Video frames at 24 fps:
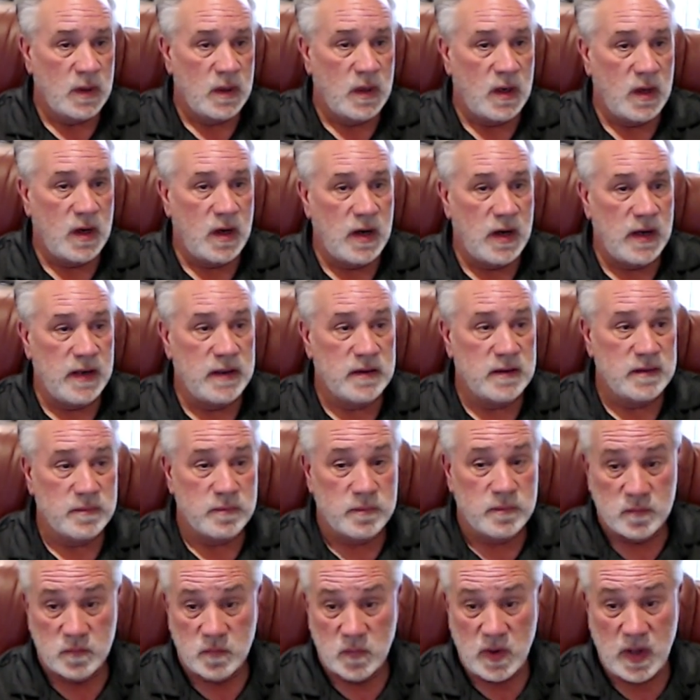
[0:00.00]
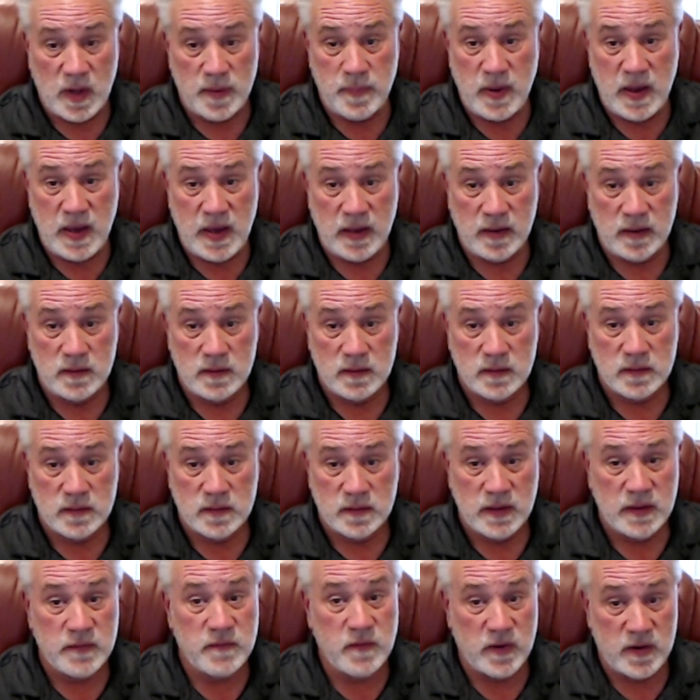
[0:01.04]
All right, not bad,
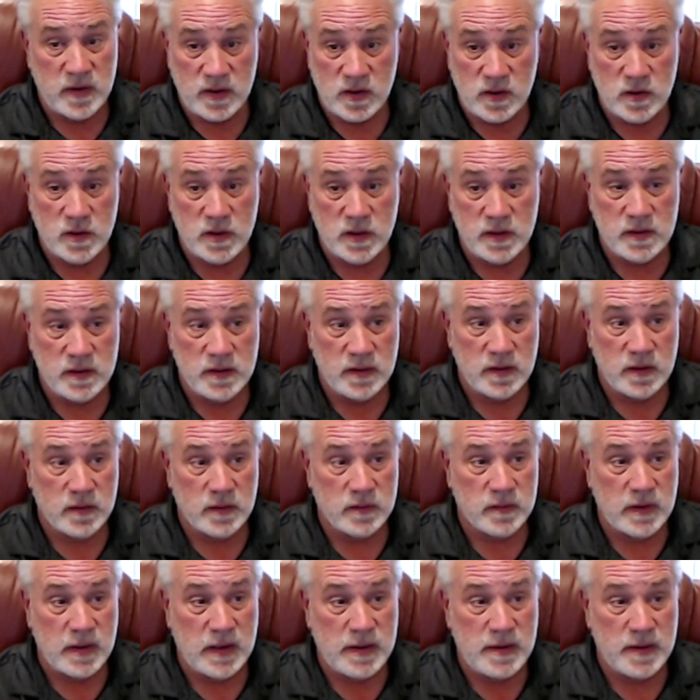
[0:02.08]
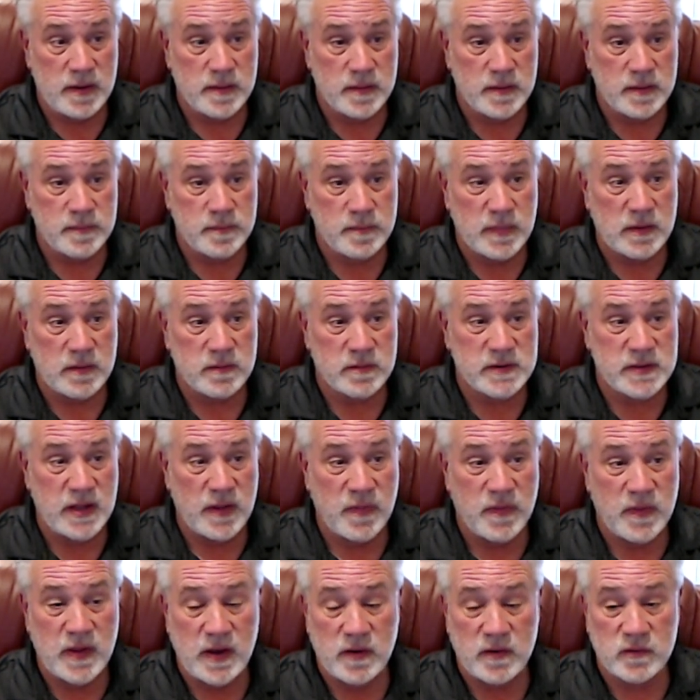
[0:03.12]
very good. You know, uh, about
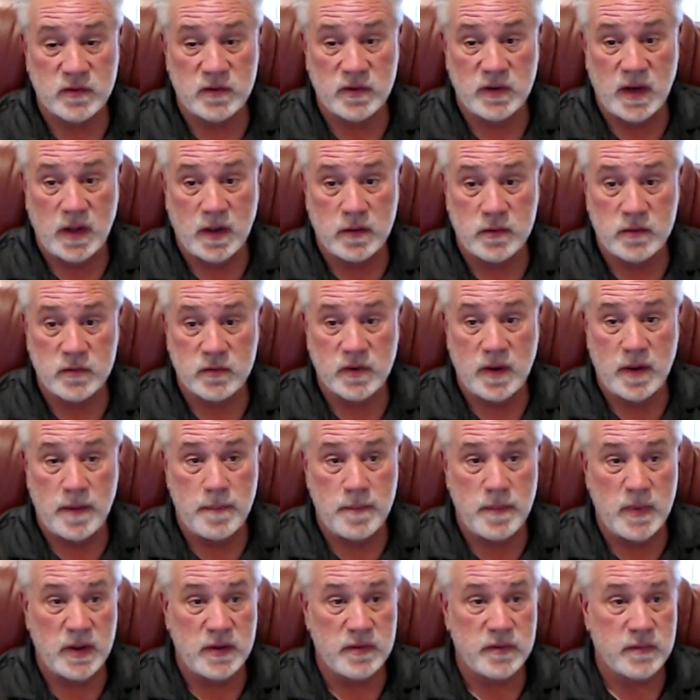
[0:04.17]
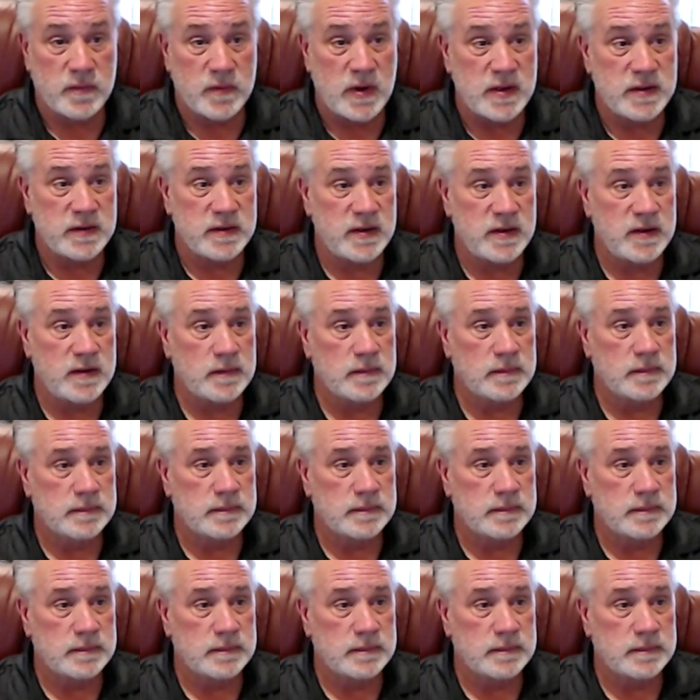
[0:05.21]
$10,000 a month right there.